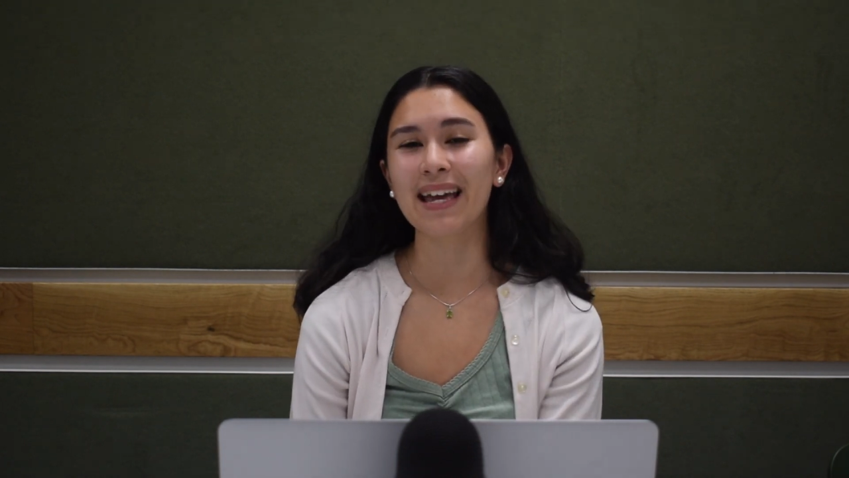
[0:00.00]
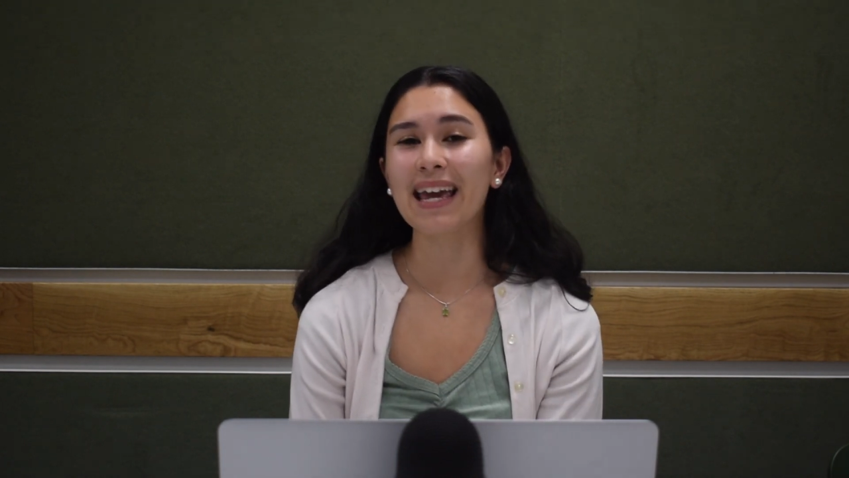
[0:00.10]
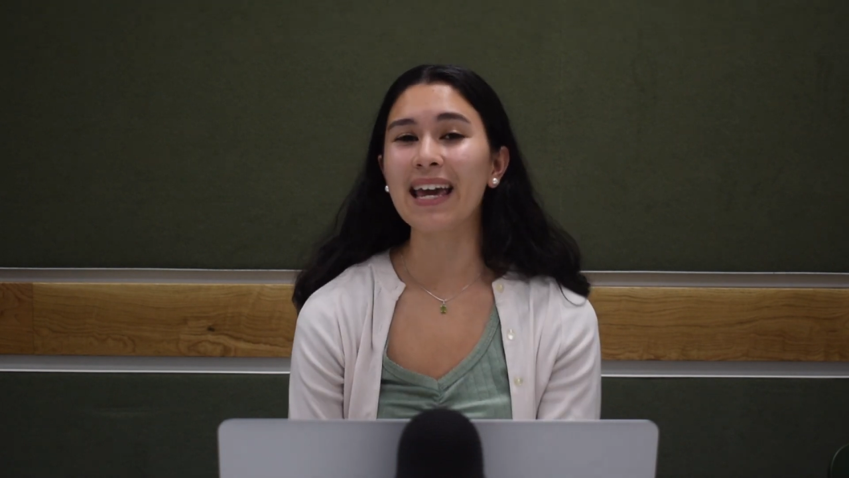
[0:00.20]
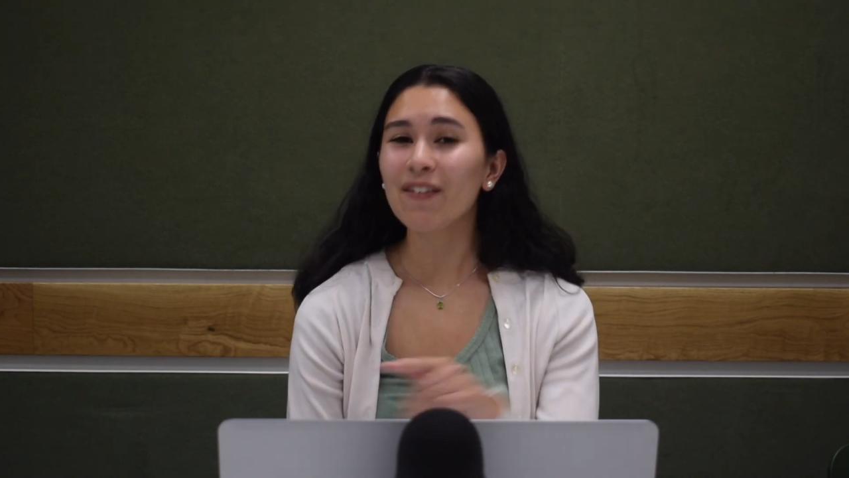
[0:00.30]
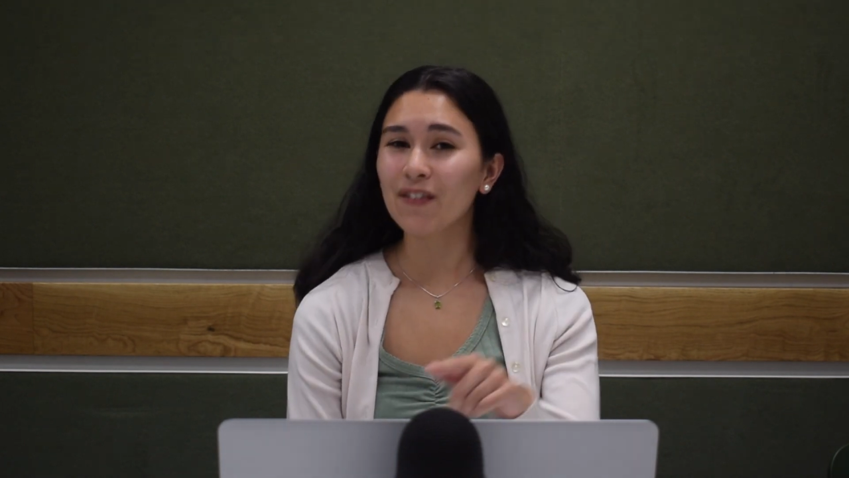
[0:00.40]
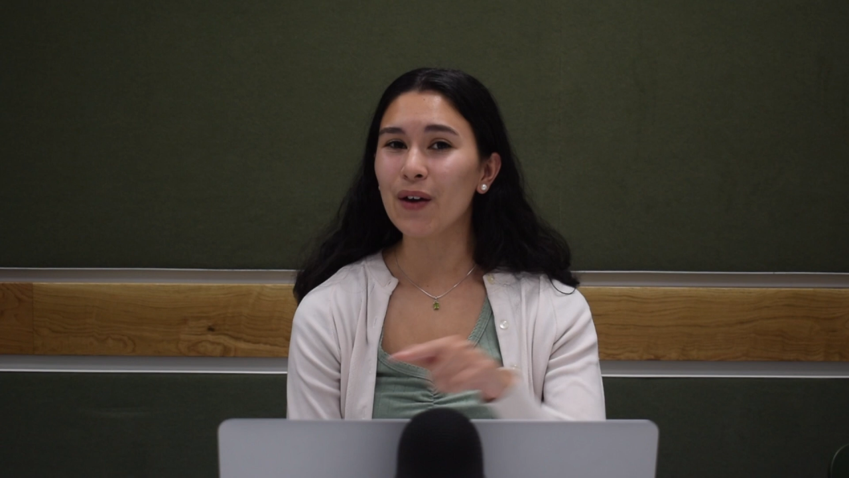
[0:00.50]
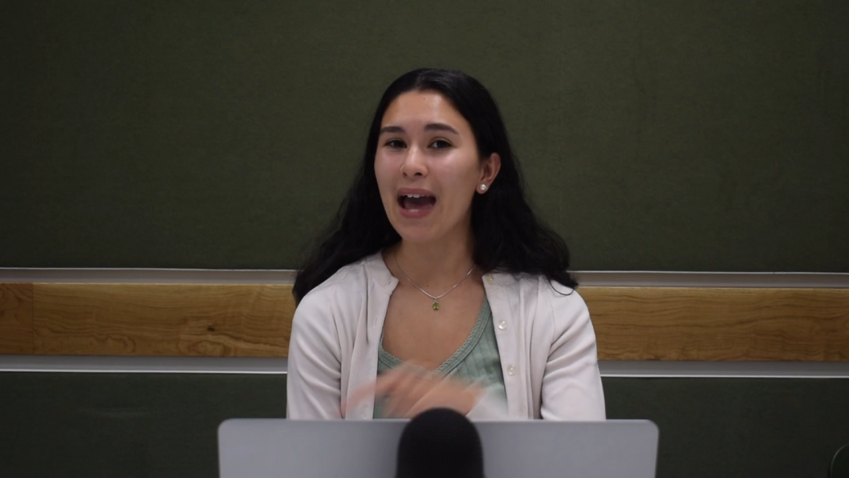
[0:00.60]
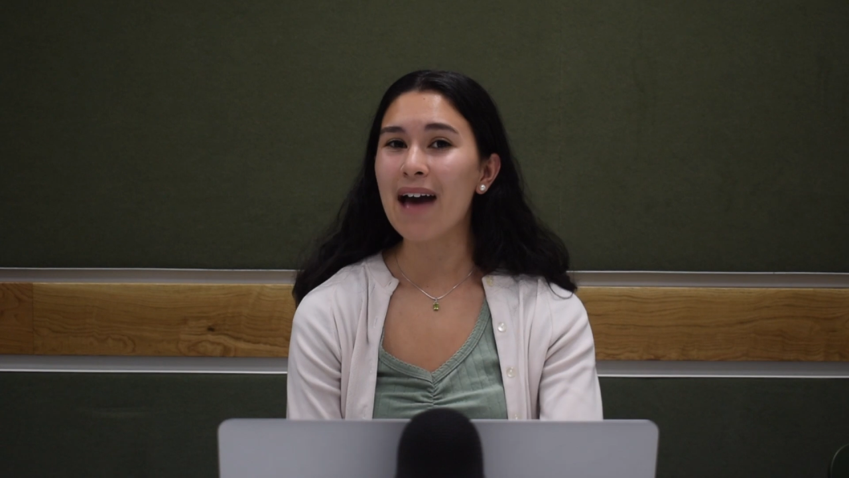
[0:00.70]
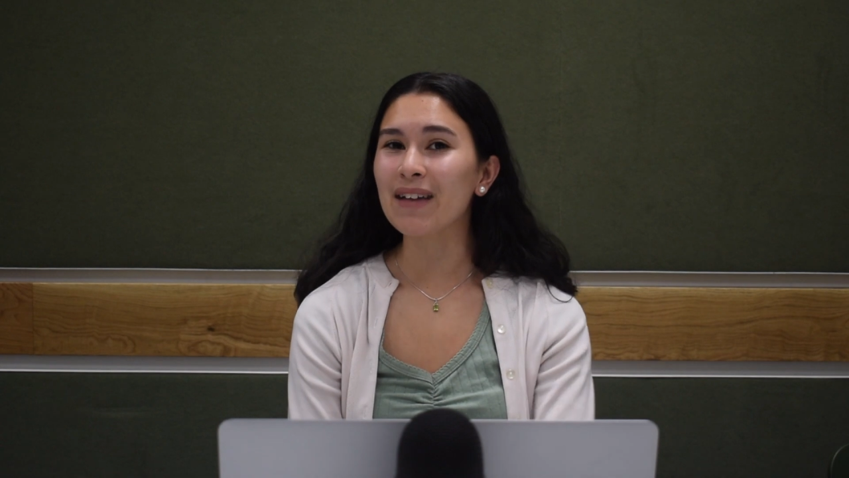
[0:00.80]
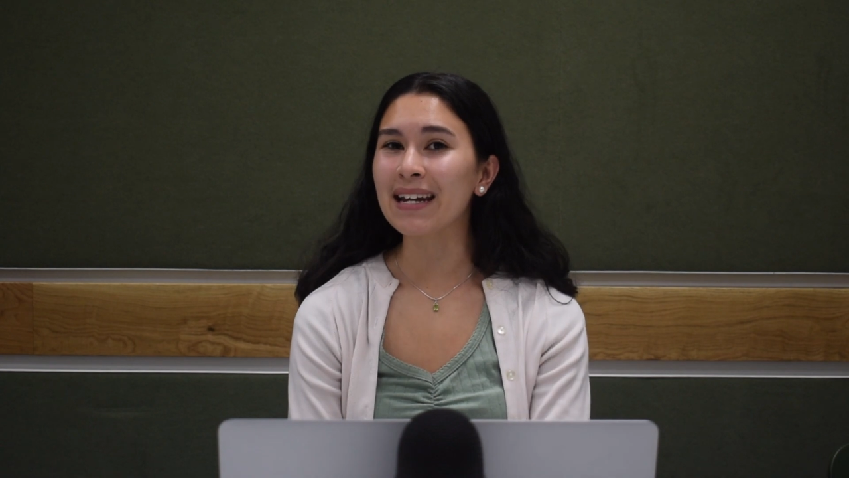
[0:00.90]
If you
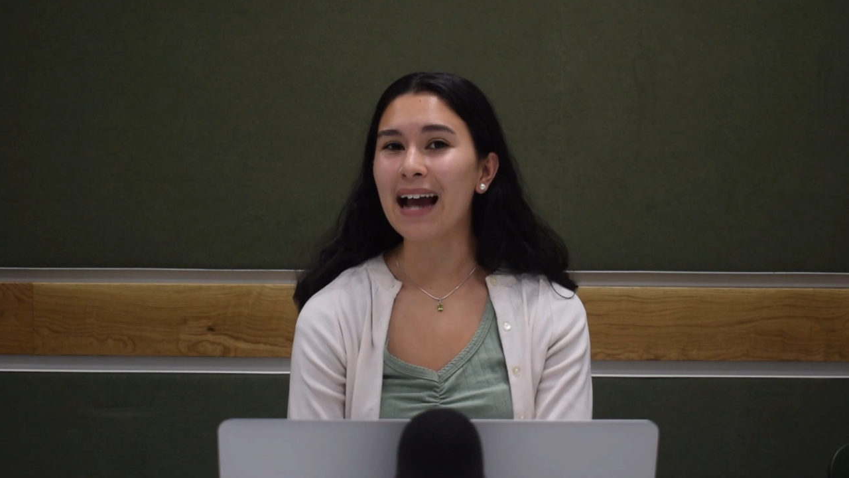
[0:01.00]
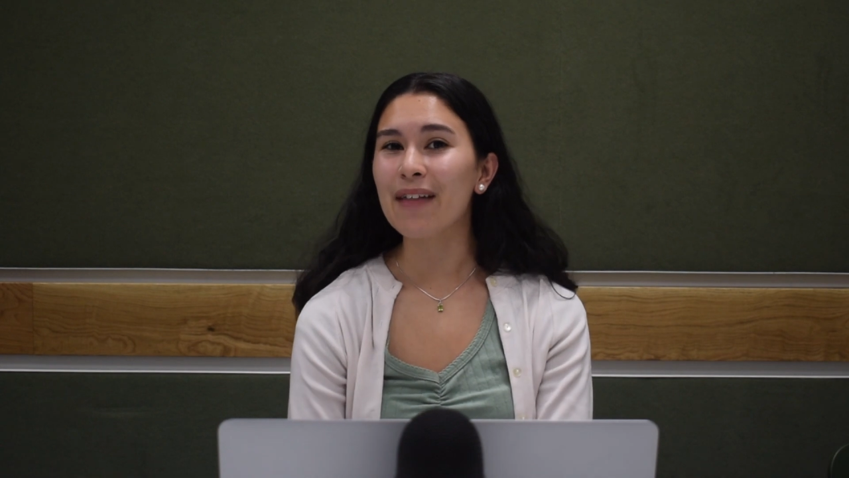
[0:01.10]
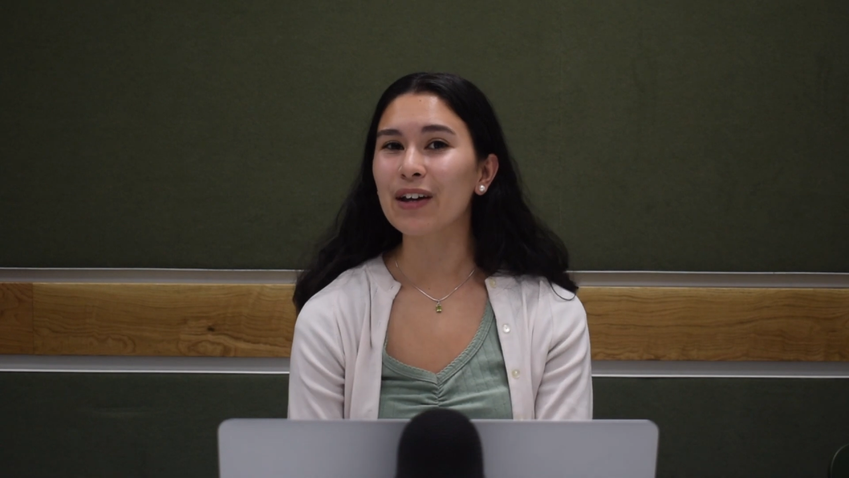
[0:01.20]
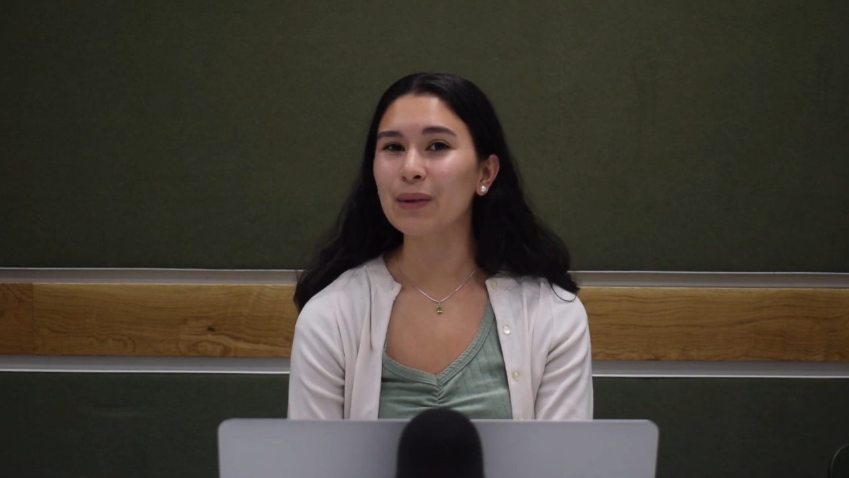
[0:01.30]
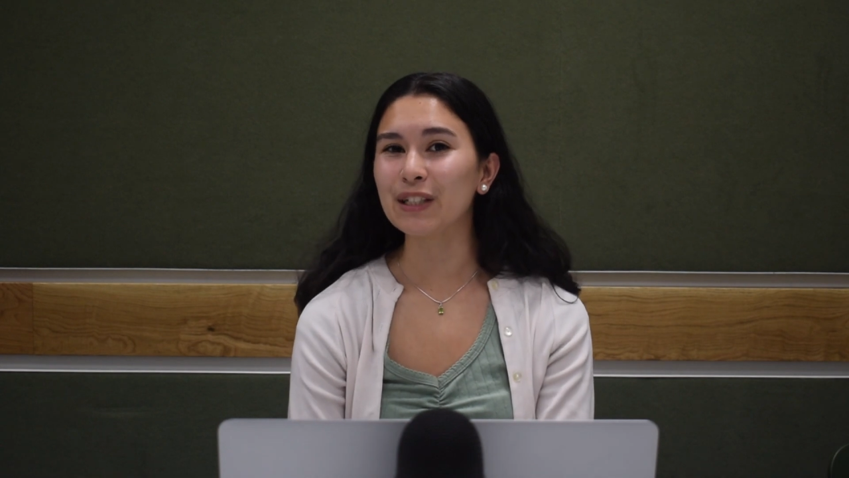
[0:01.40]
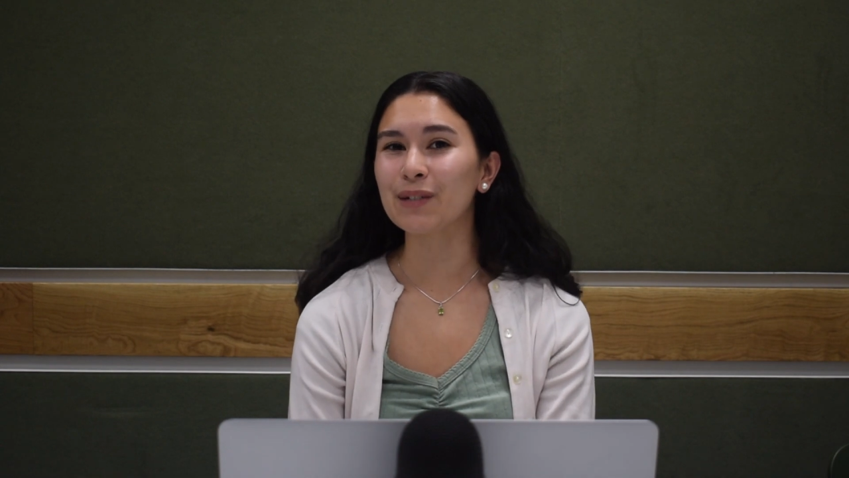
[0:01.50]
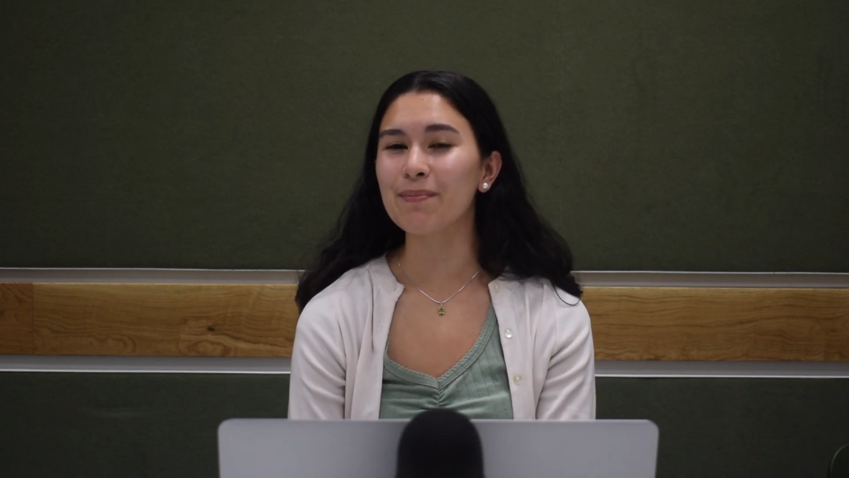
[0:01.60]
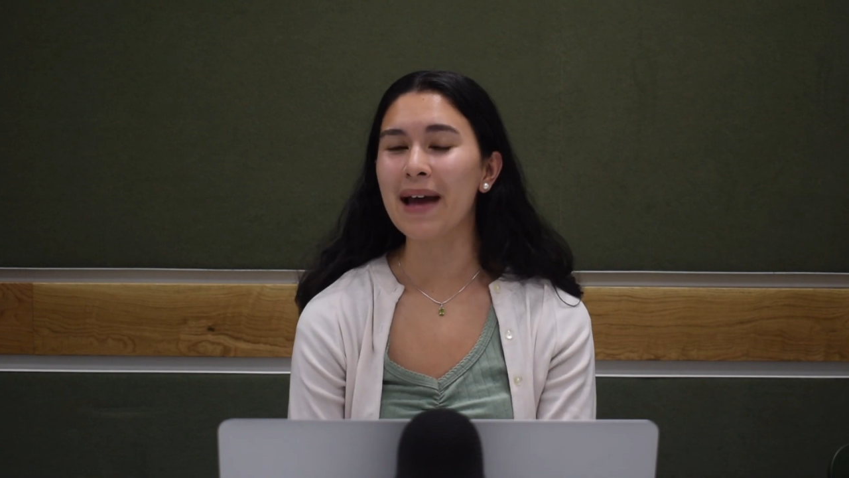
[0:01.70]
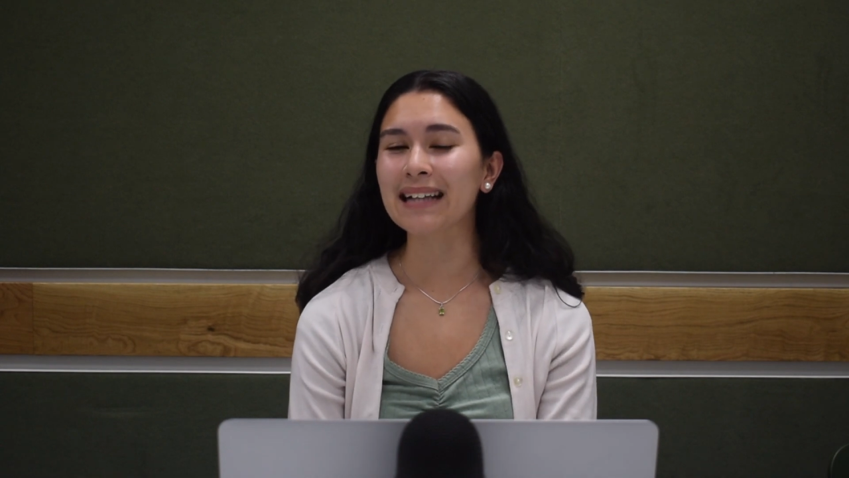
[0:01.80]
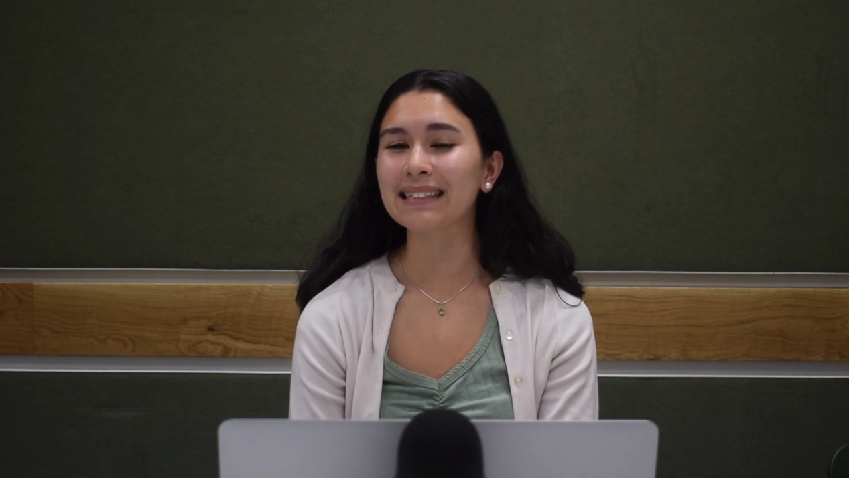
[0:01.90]
have any other question
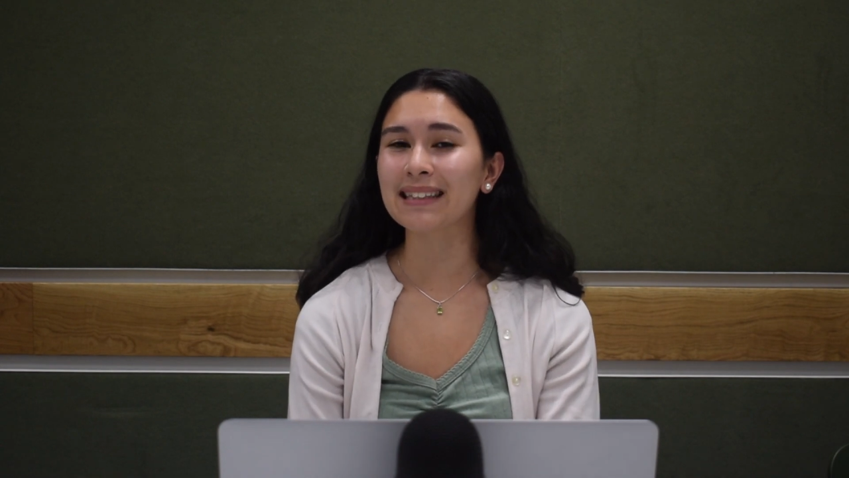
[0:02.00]
banks